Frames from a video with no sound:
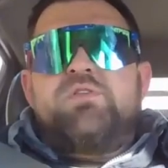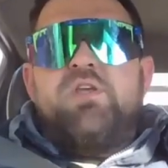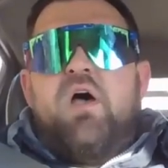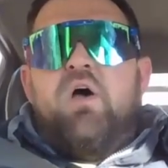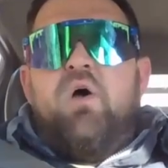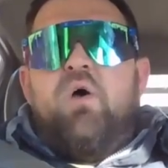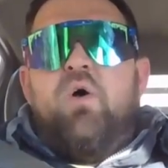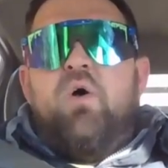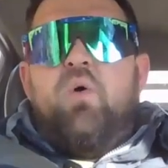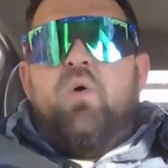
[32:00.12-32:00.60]

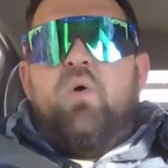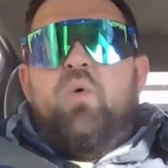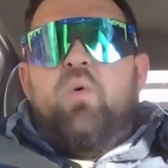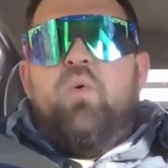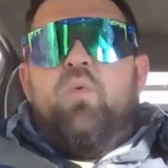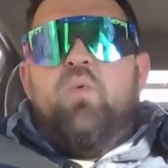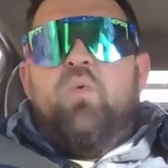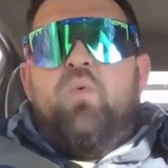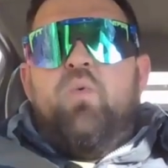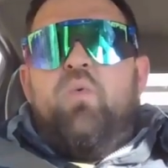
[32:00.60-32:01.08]

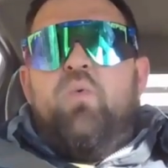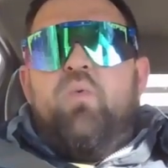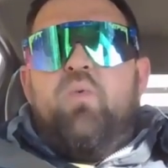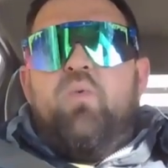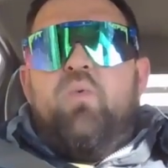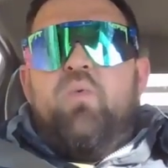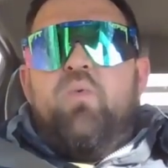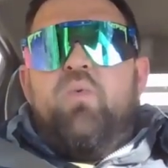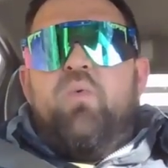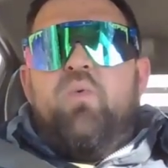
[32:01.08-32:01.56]
So,
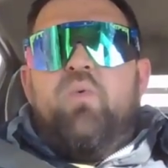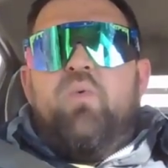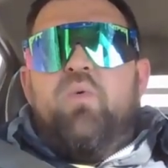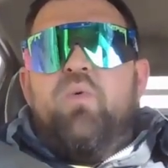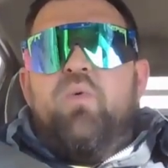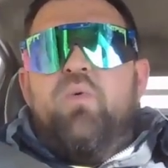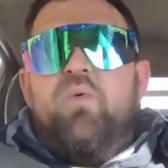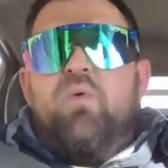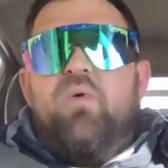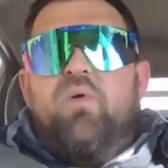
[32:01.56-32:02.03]

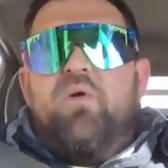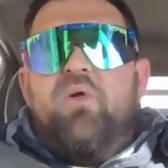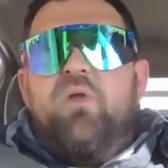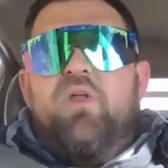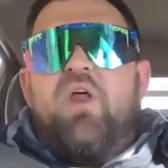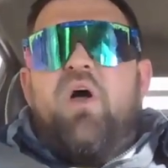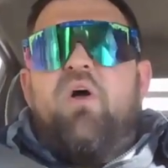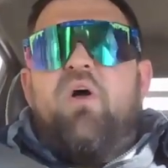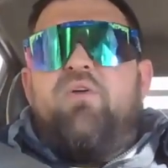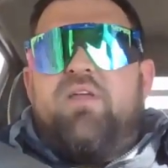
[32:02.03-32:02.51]

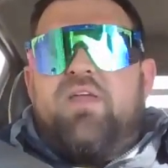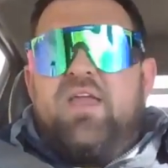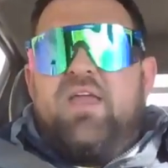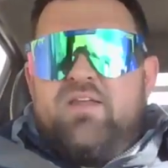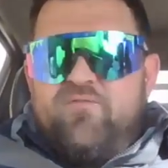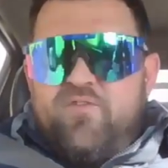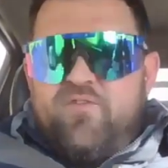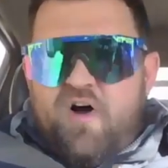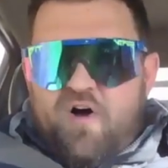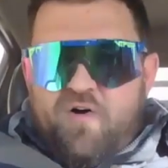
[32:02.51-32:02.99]
you know, get
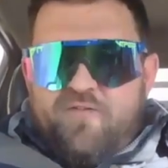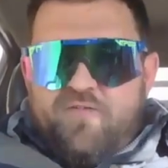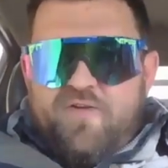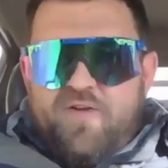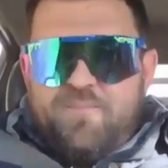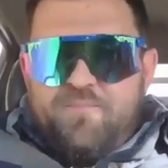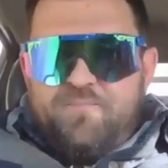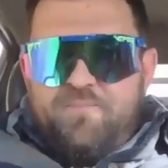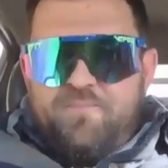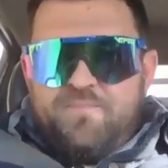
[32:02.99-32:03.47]
involved.
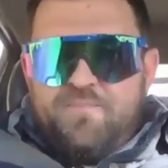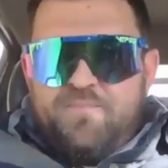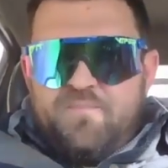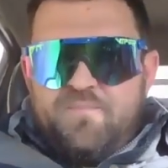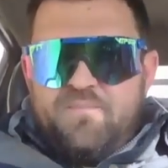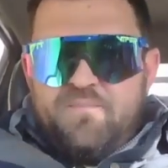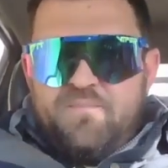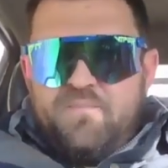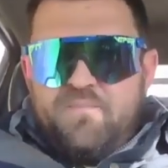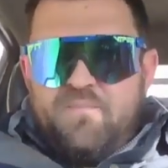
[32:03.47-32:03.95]

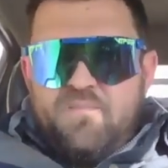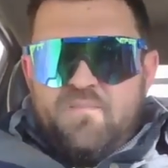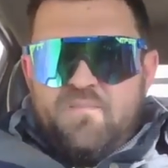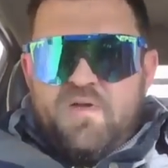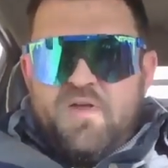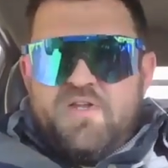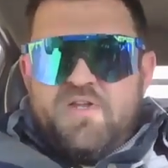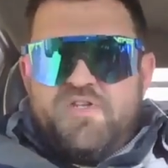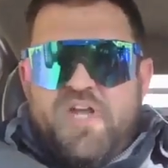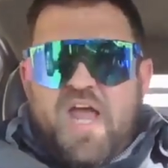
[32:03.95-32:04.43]

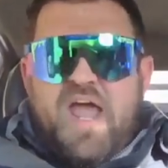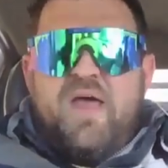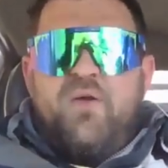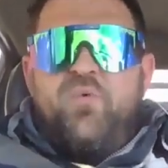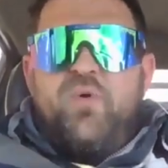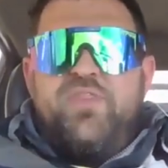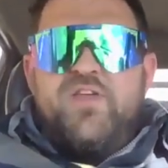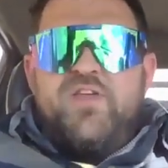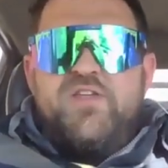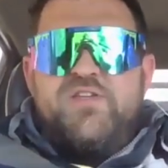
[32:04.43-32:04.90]

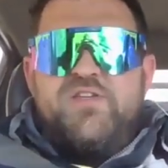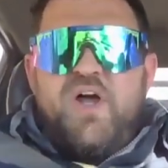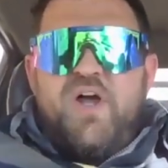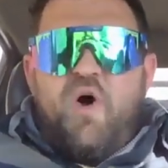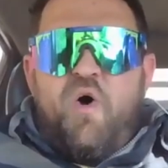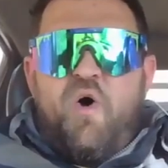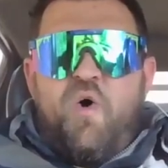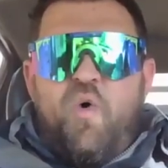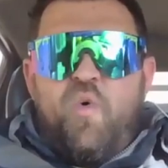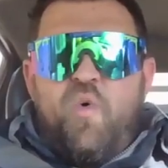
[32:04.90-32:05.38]
Chat with us
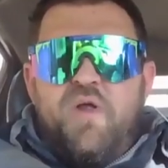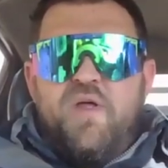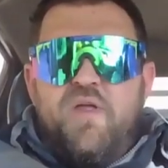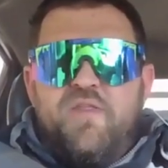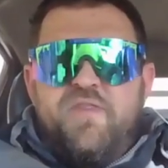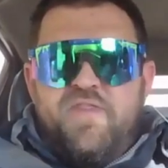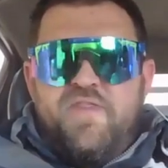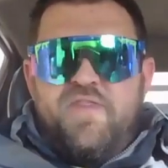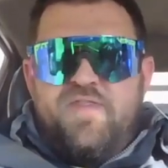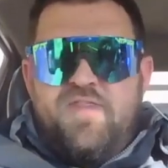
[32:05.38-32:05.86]
on
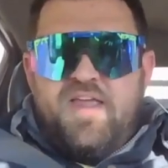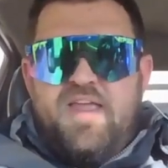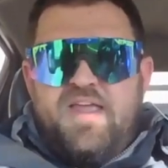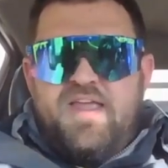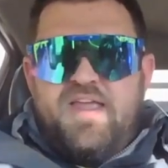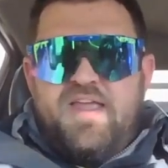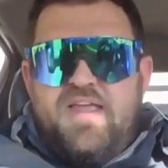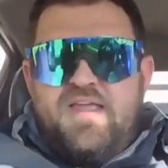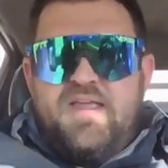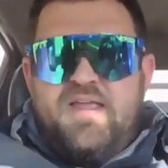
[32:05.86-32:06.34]

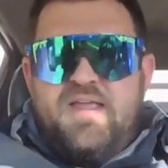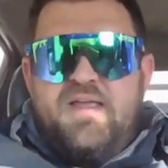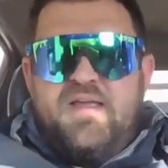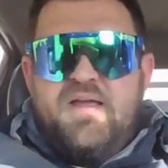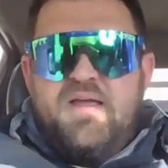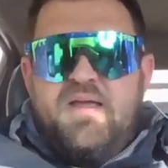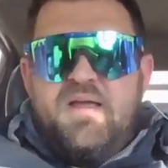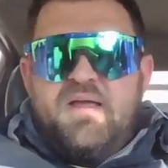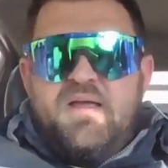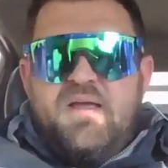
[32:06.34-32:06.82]
the
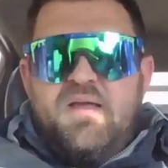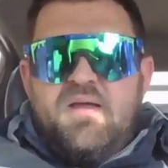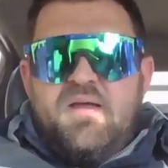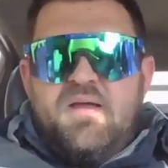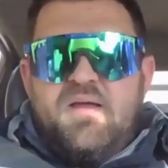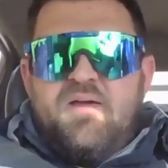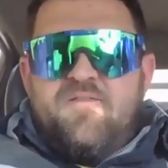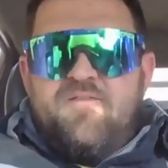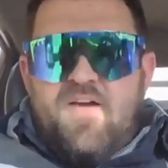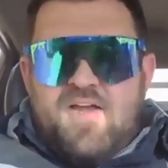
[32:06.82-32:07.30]

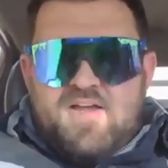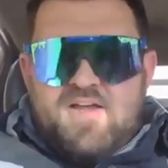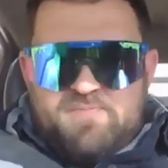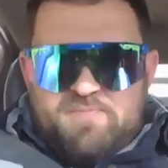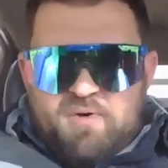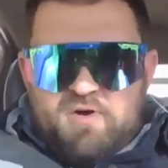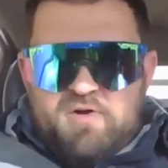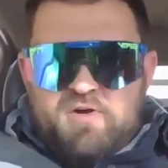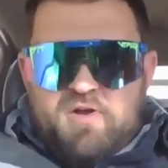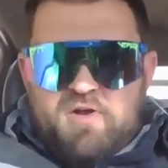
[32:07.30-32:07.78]

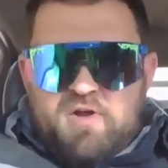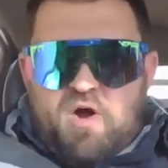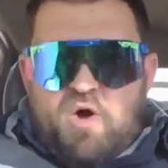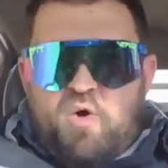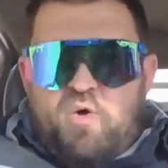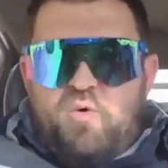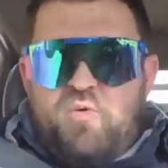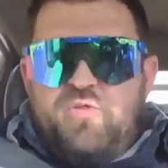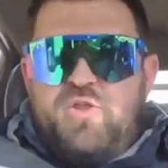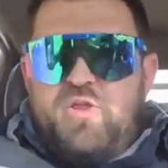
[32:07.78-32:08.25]
Facebook,
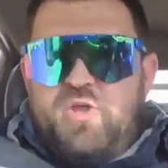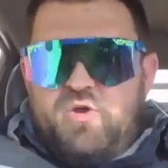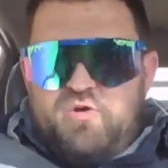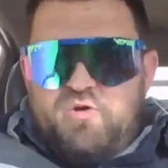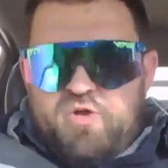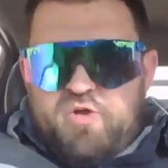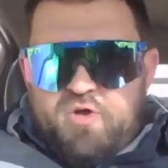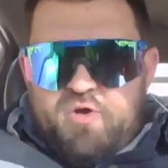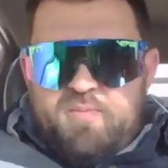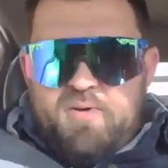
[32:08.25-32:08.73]
on the
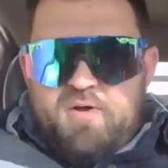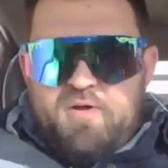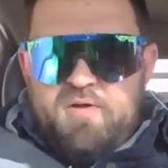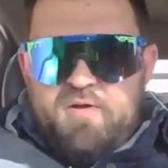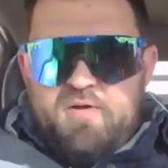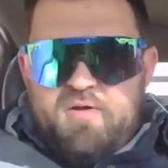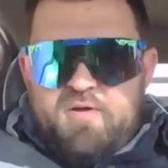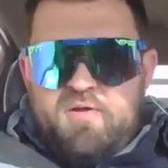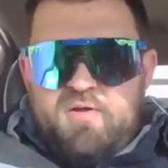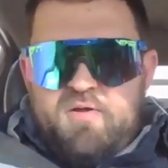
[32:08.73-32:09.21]
YouTube.
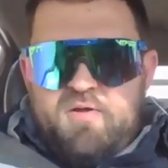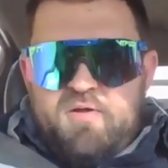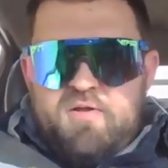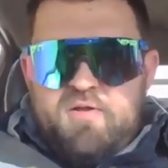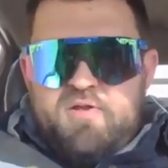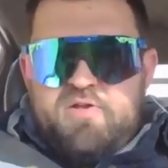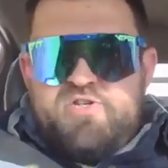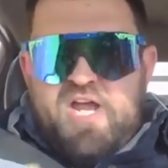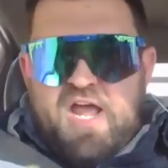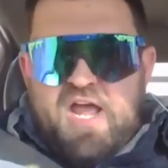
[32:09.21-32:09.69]

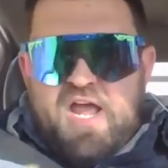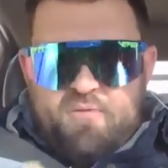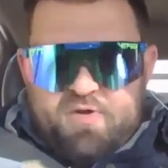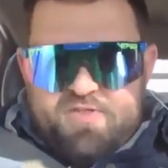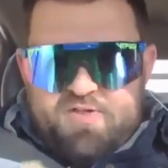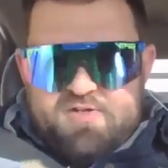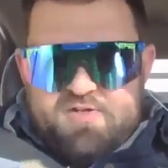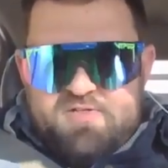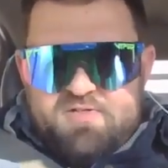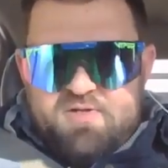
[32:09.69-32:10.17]
Chat
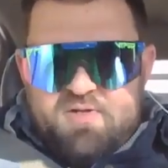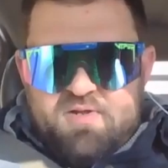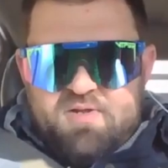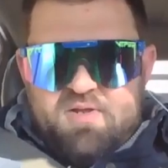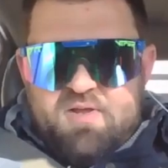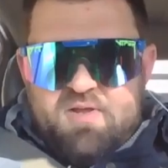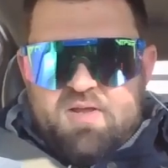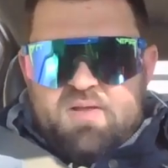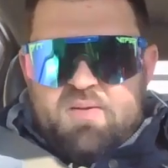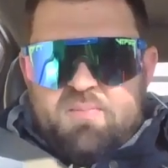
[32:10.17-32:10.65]
with us.
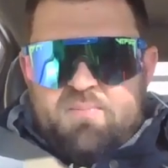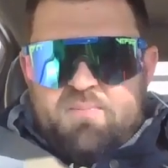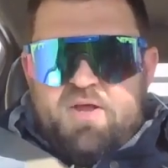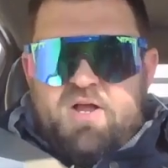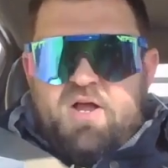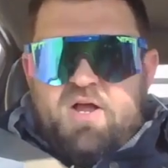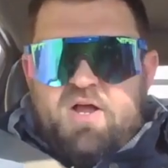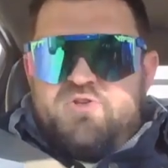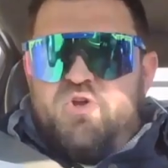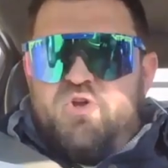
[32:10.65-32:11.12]

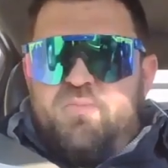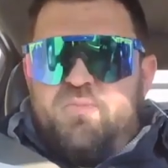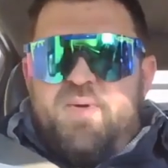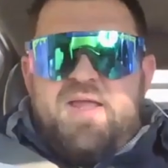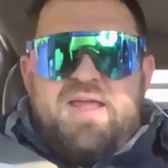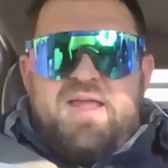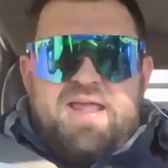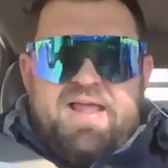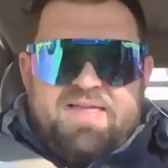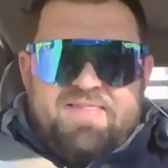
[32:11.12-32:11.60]
Because to
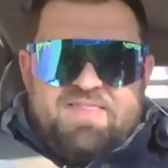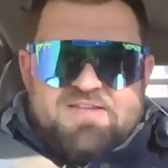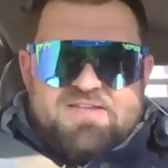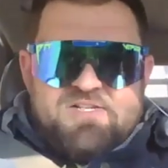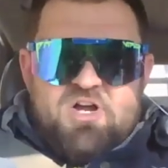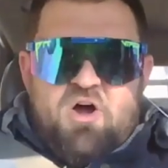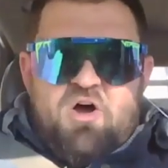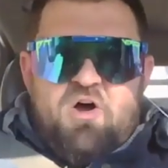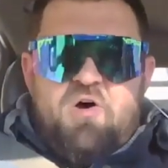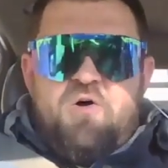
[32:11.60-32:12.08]
be in
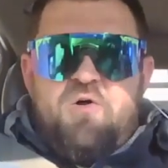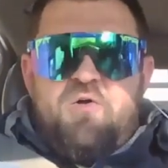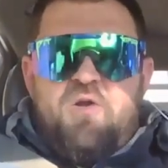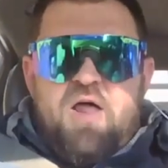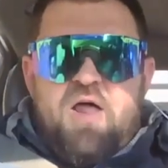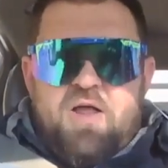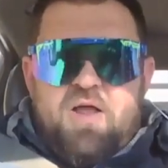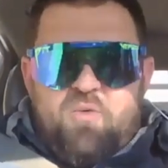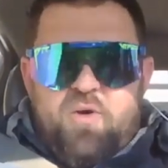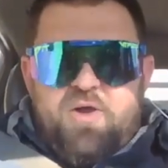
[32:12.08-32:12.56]
this call
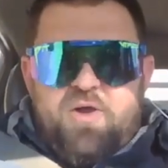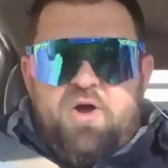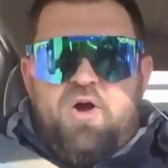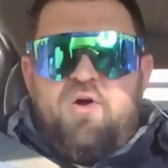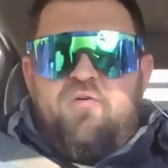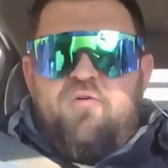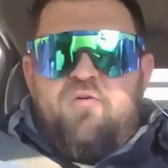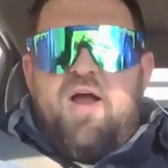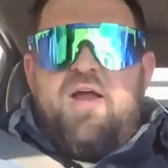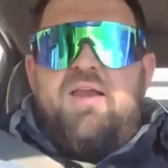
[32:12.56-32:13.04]
like we
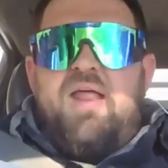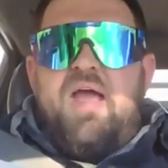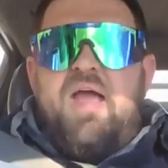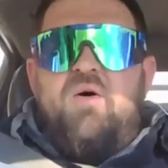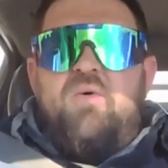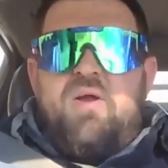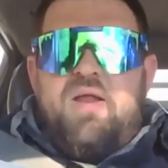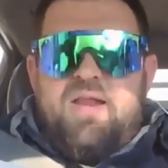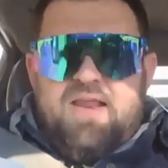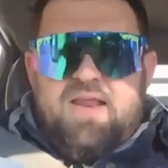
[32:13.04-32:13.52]
are right
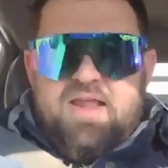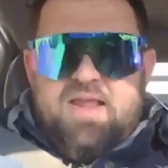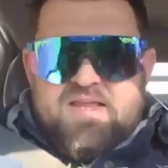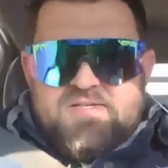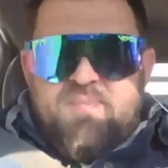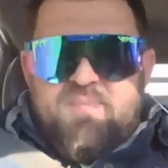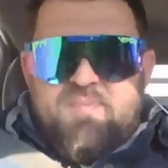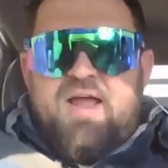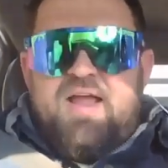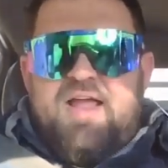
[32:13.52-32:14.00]
now, it
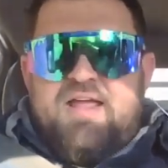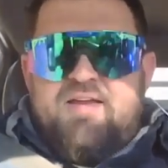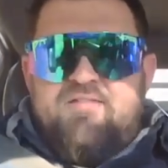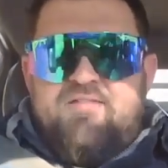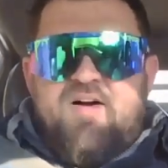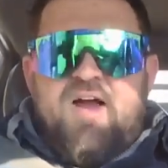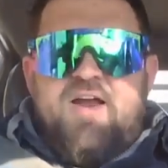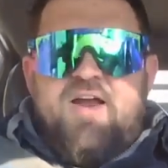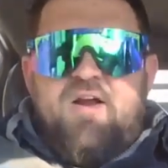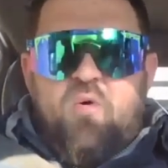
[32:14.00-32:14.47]
is by
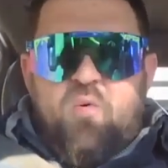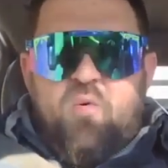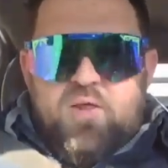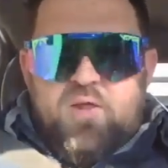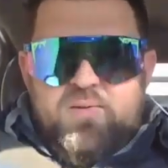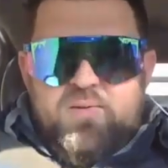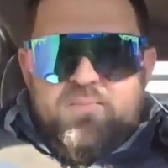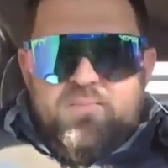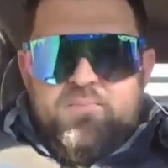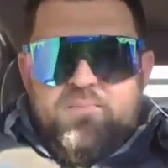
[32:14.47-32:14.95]
invite
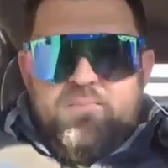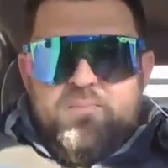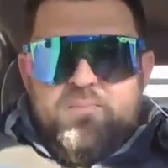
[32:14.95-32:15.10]
only.